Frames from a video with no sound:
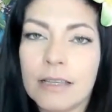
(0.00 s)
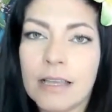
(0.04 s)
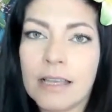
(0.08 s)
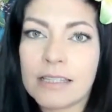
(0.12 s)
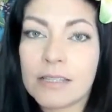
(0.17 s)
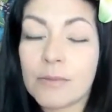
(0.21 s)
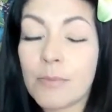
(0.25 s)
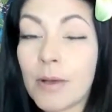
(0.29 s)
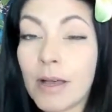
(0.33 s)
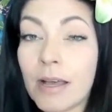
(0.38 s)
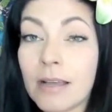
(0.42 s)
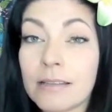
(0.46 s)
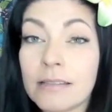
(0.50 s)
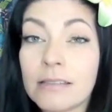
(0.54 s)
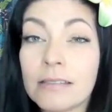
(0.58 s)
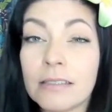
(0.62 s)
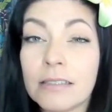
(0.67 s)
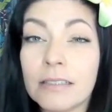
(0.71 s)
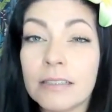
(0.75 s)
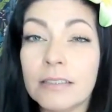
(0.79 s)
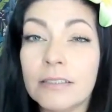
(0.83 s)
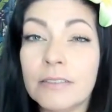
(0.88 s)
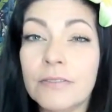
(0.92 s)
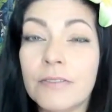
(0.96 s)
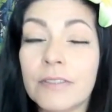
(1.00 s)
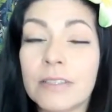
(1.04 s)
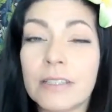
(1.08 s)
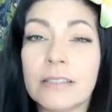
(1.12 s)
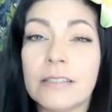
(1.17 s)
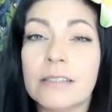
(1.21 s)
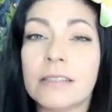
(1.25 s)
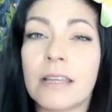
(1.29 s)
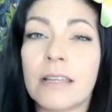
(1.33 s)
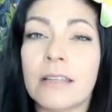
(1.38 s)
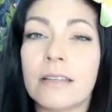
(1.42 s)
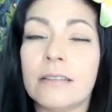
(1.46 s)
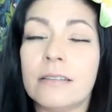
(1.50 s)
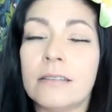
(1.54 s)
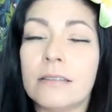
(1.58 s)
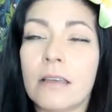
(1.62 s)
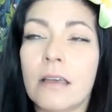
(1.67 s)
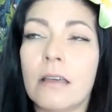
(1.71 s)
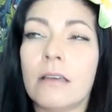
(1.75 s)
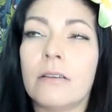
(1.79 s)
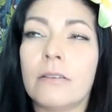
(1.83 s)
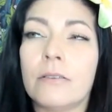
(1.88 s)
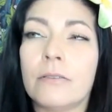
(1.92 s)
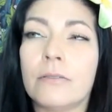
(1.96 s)
as a positive in the sense
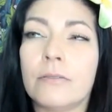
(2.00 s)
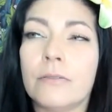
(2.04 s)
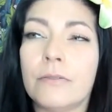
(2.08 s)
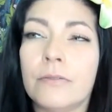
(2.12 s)
of